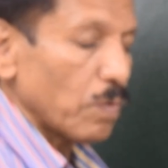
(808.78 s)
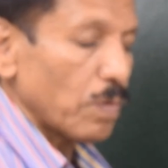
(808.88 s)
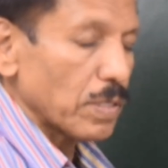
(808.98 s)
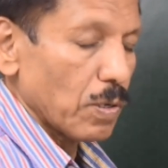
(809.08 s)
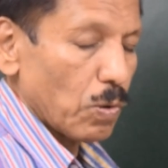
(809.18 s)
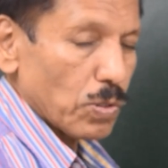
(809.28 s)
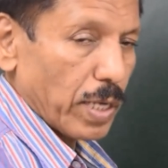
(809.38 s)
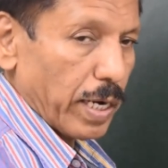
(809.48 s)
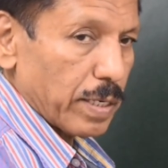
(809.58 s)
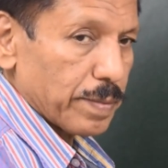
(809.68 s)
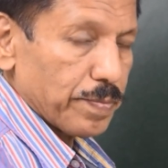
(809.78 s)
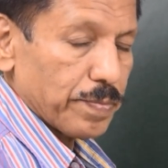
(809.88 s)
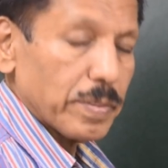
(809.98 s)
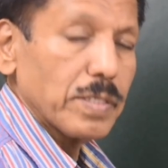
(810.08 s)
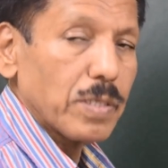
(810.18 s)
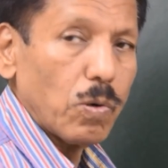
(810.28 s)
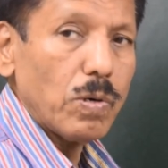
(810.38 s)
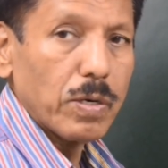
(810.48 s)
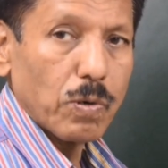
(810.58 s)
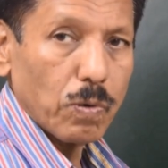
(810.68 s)
towards the low side. This is the
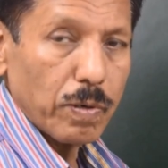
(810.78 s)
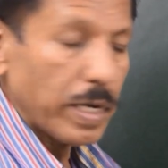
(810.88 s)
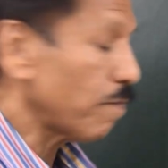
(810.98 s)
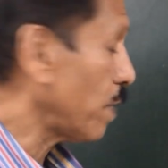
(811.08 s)
golden rule. If